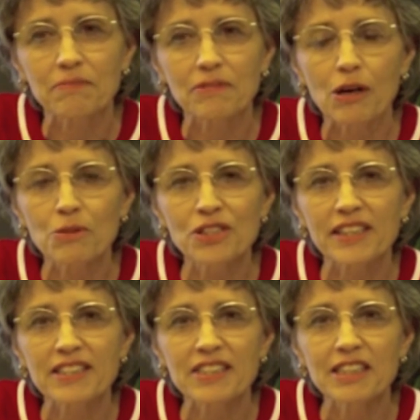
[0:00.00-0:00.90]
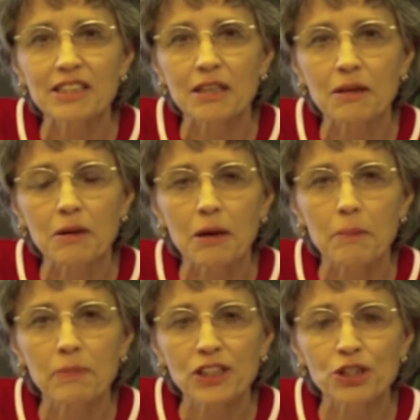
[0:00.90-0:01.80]
almost like seeing a
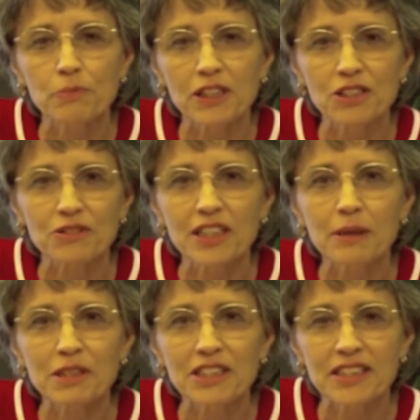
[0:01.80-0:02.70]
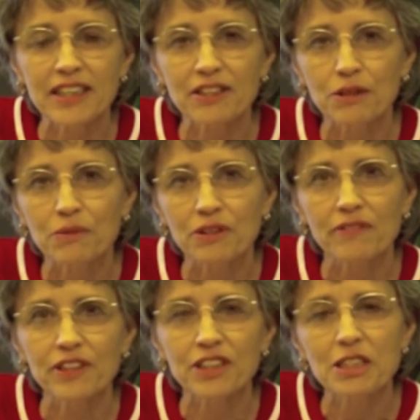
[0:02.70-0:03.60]
picture puzzle coming together where the
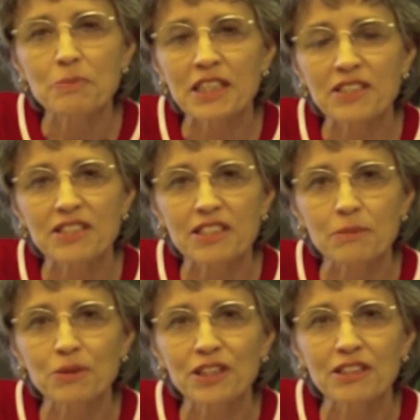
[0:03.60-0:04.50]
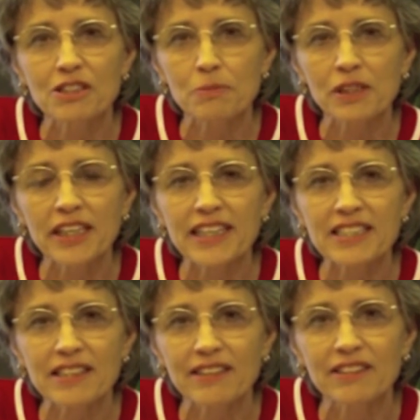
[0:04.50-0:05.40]
various pieces are put into
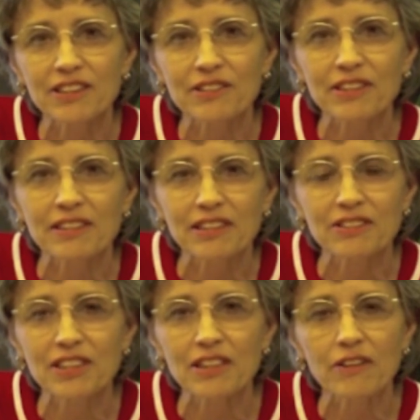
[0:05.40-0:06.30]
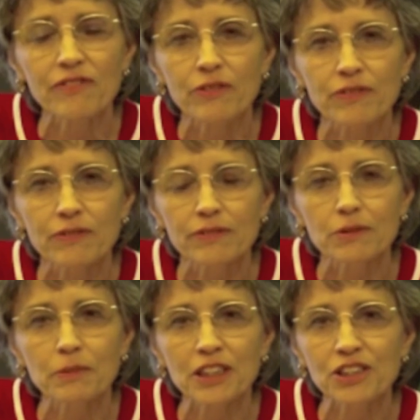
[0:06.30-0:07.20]
place, and you see the whole
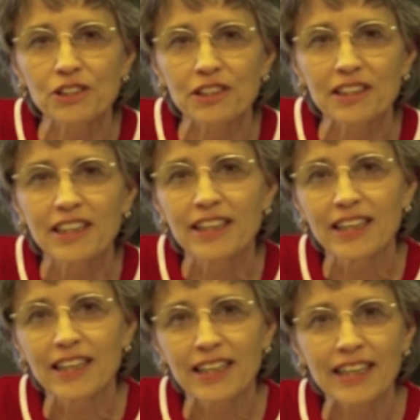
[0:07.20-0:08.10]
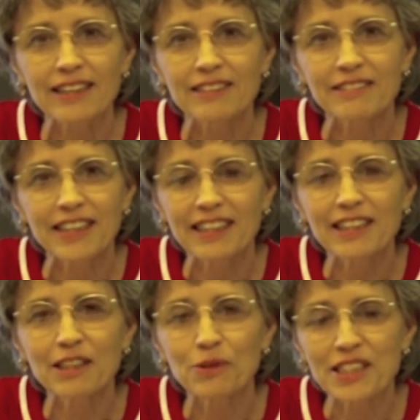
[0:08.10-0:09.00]
picture at
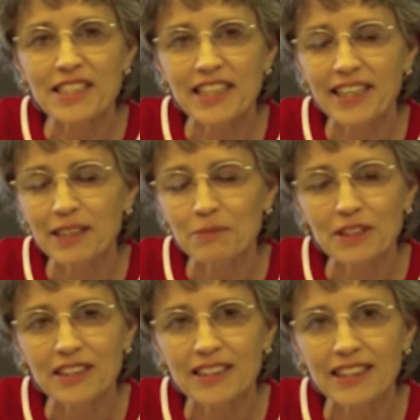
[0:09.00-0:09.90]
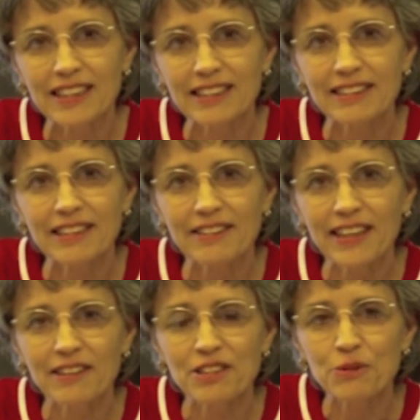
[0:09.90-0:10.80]
any one time. And
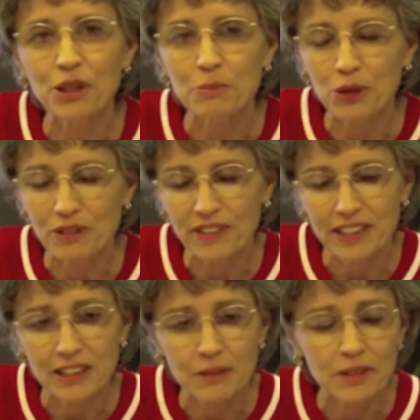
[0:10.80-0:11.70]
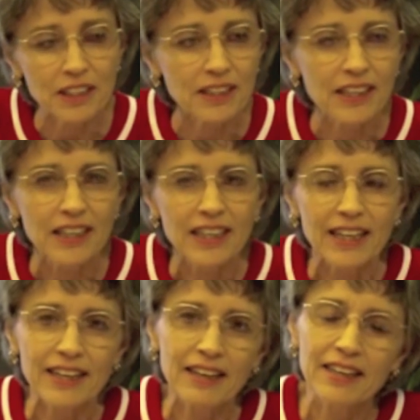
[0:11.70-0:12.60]
that is really motivating to me.
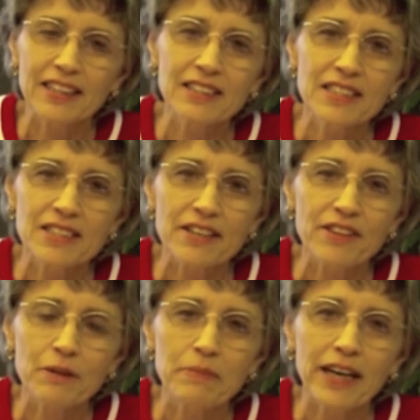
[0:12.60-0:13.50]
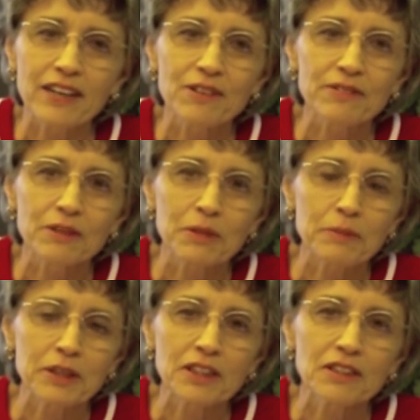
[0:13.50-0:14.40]
I guess as I think back over my
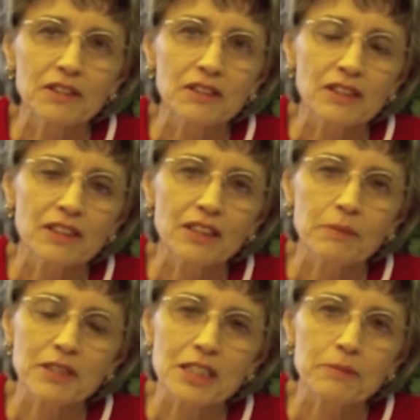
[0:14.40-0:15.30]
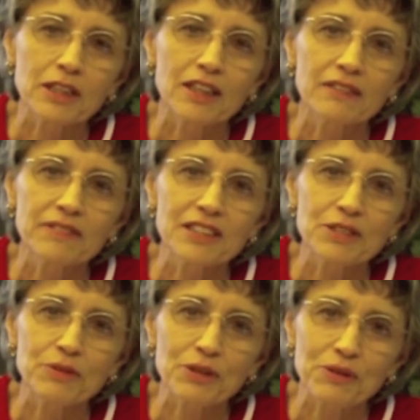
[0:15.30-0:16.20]
many years in the Episcopal office,
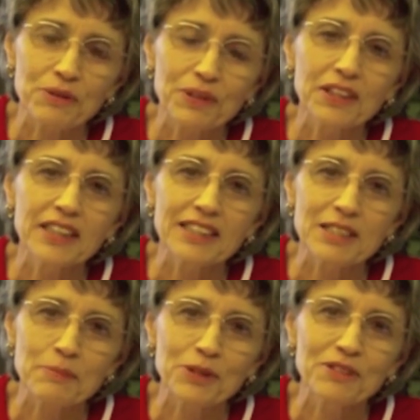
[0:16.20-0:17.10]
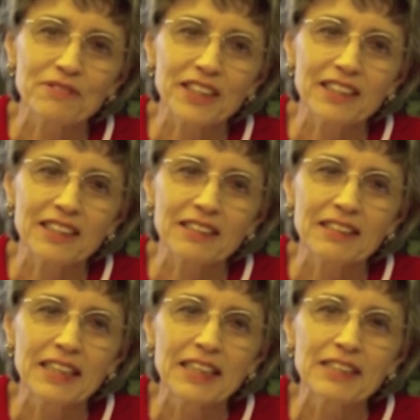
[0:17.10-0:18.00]
what really is motivating
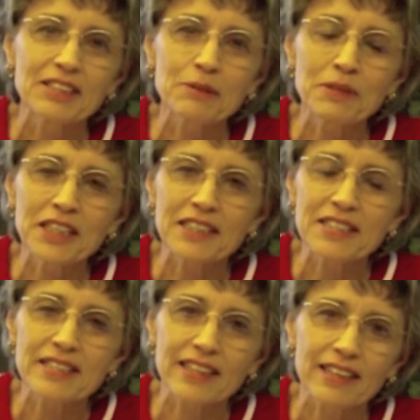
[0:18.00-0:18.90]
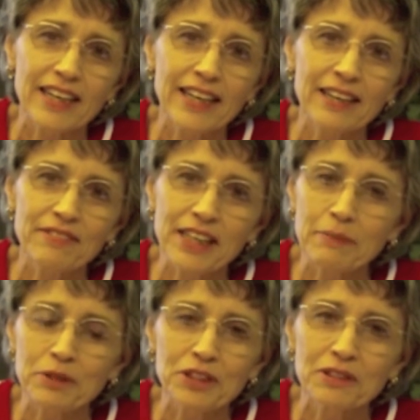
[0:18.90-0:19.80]
to me is that I have the
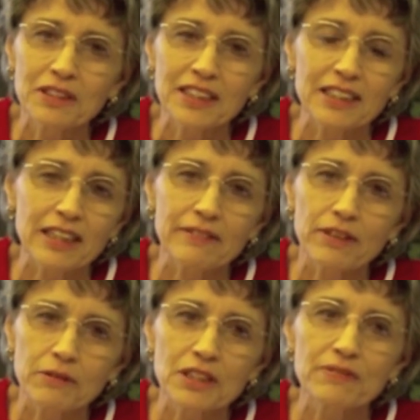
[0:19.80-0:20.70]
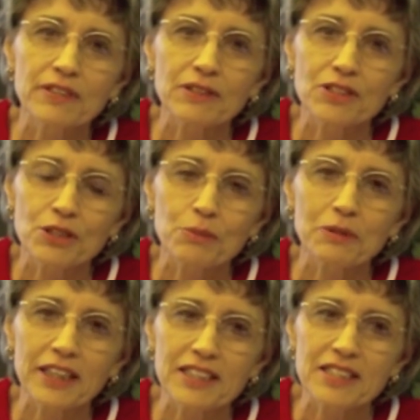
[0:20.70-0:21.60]
opportunity, and I've always felt so
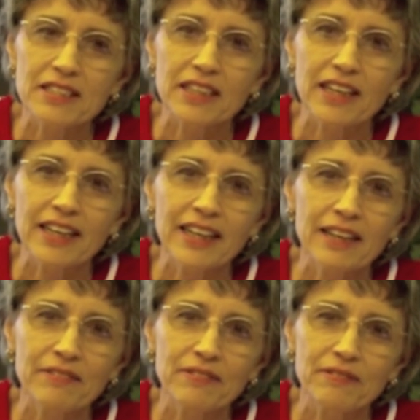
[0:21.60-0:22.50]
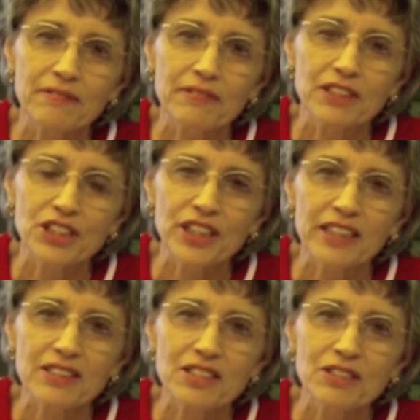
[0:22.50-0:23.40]
blessed that I have the
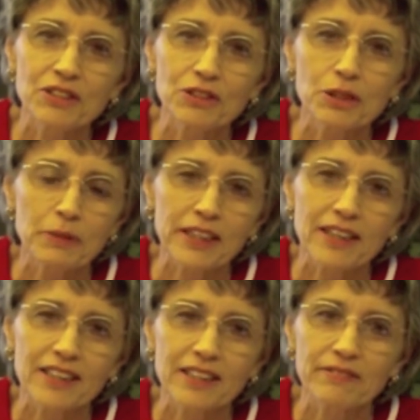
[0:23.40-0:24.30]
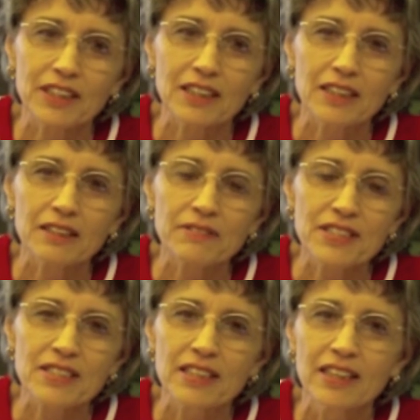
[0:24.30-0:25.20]
chance to use my God-given
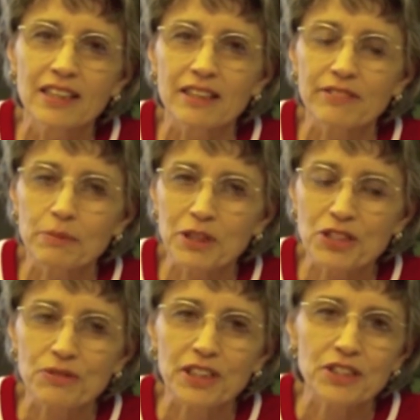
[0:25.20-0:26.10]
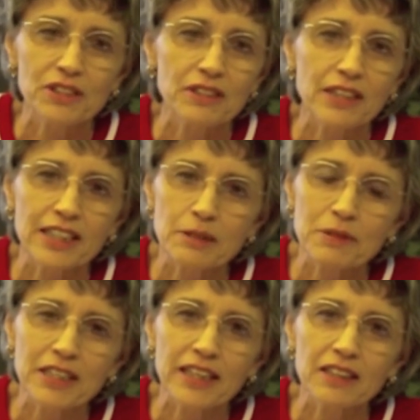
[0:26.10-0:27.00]
gifts of administration and
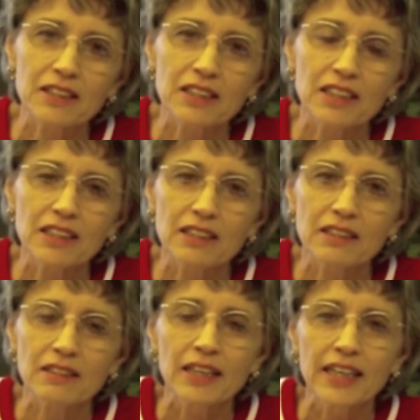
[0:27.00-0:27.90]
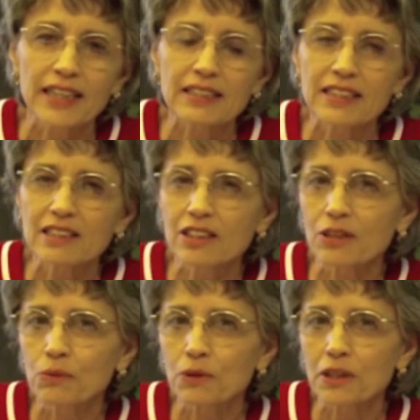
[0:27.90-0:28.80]
hospitality and
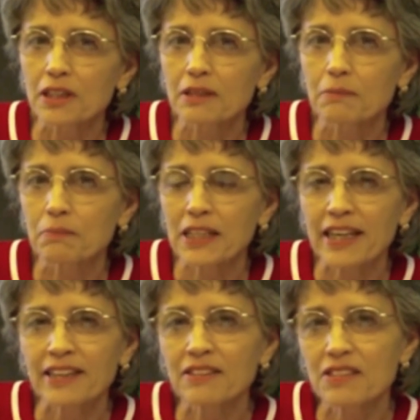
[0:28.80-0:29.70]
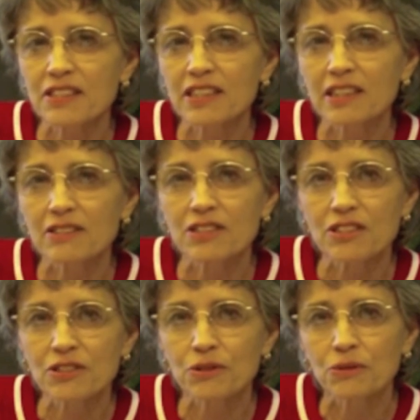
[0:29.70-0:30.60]
detail work behind the scenes
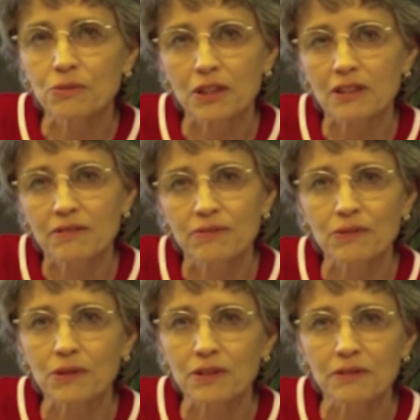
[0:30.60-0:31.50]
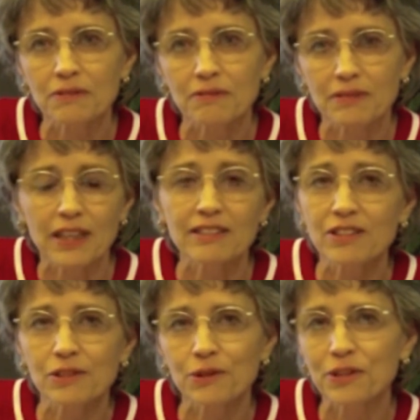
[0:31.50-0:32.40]
to work for
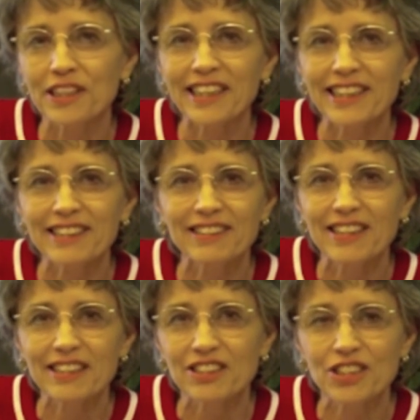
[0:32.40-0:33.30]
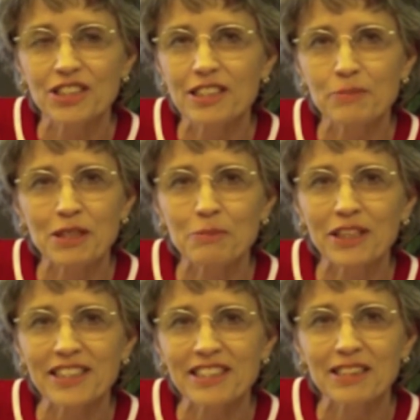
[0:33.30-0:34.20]
God's glory, and that just has been a
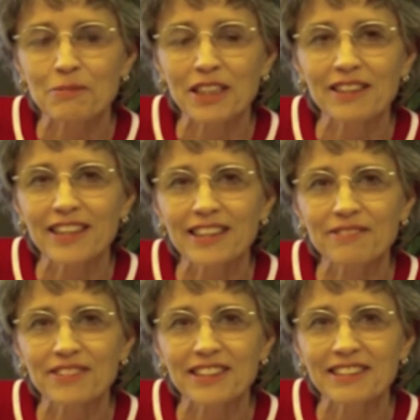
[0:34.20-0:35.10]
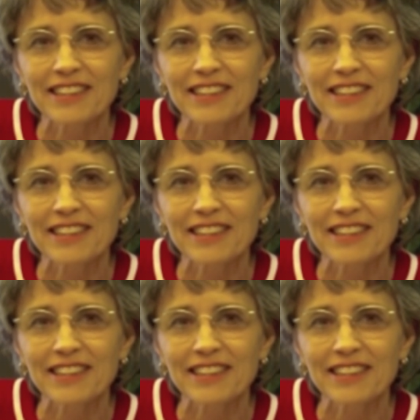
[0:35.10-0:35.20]
blessing in my life. And